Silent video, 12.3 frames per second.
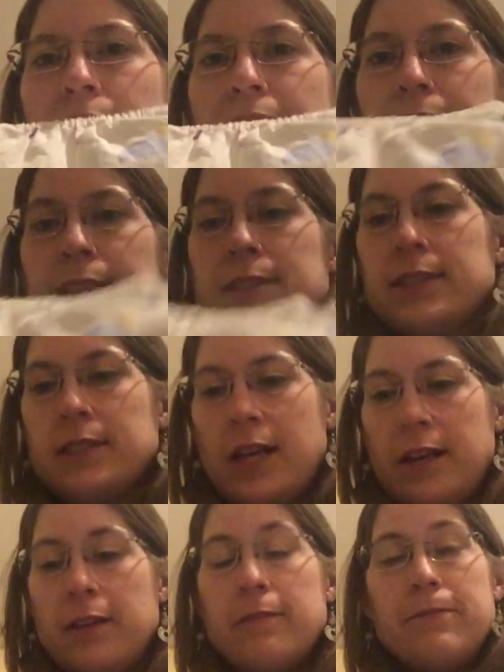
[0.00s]
dress,
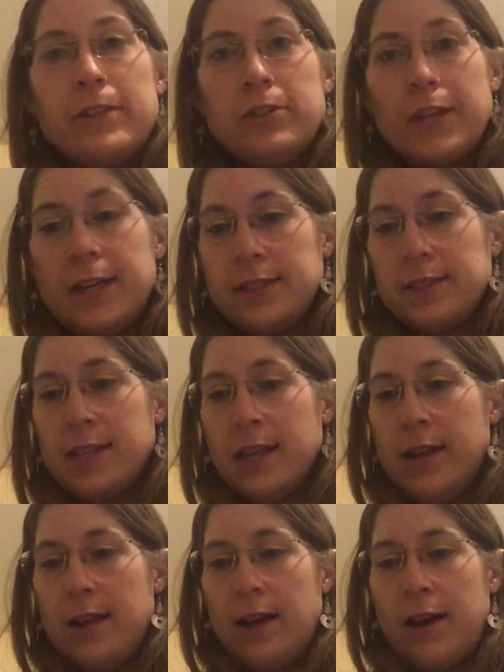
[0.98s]
an infant dress.
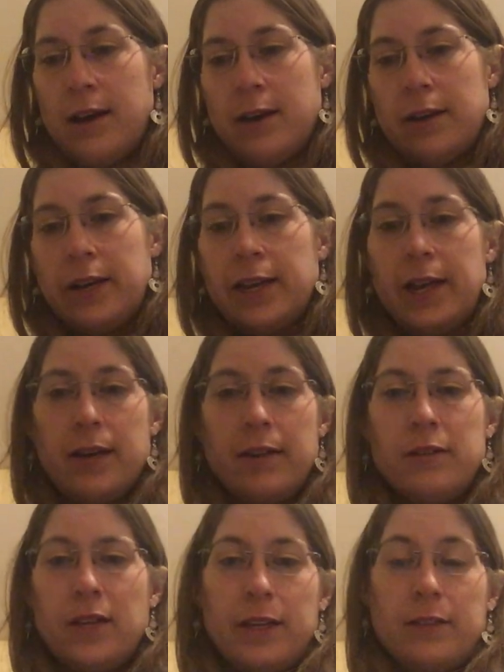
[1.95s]
Uh,
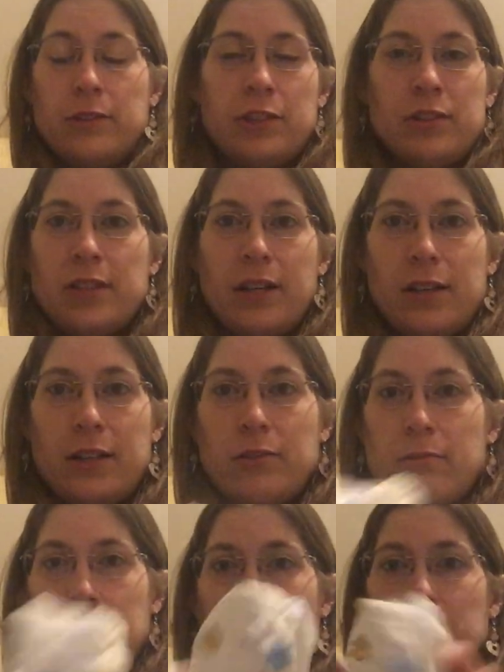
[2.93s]
again, I just said I
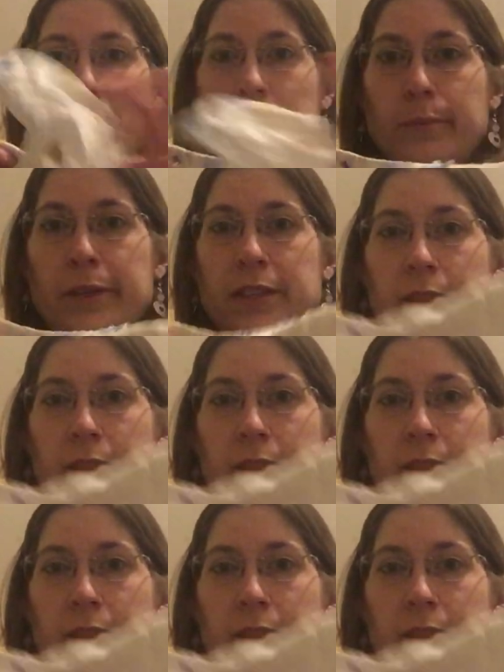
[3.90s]
don't usually pick